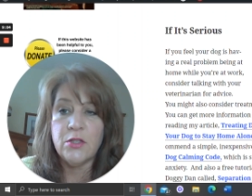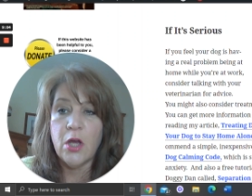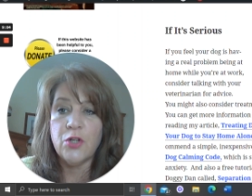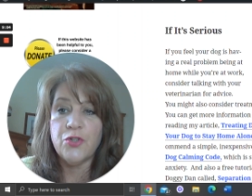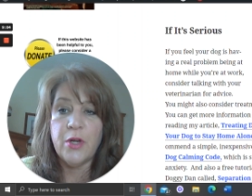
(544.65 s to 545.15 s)

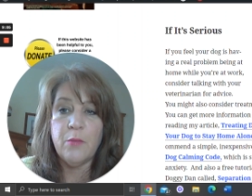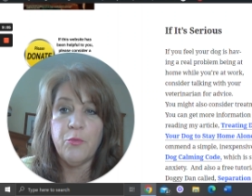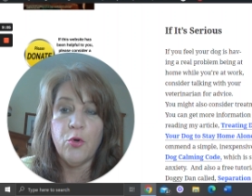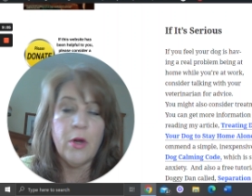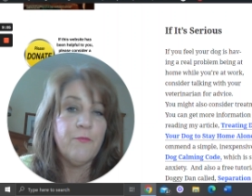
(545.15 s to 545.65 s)
dog training
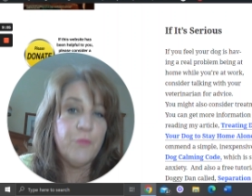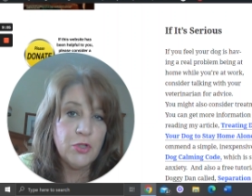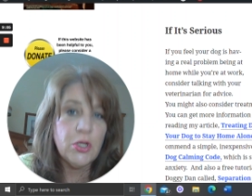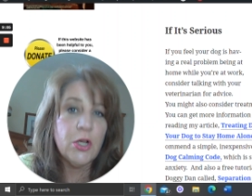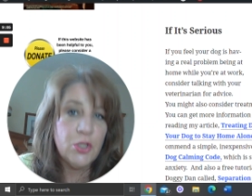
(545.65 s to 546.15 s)
program for
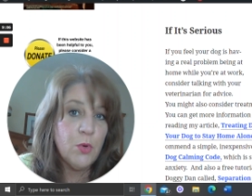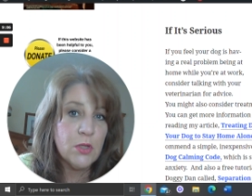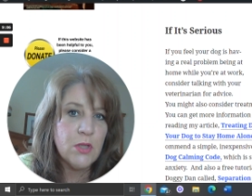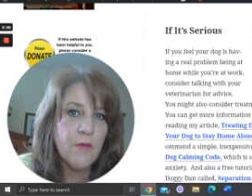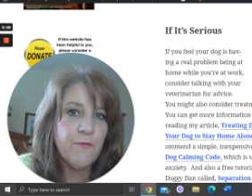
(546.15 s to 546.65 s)
dogs who
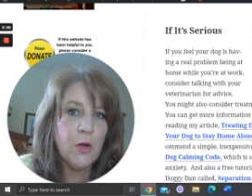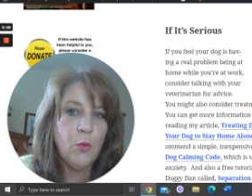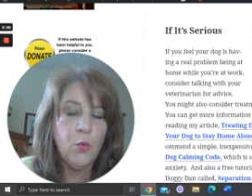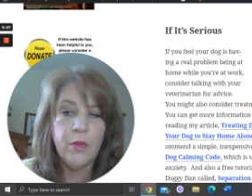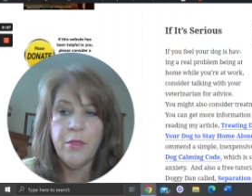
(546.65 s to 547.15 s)
are
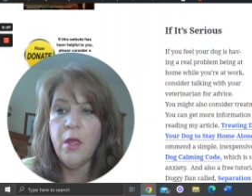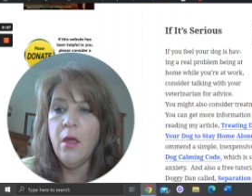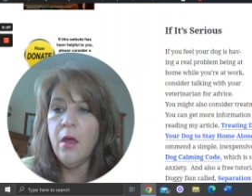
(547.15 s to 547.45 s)
suffering with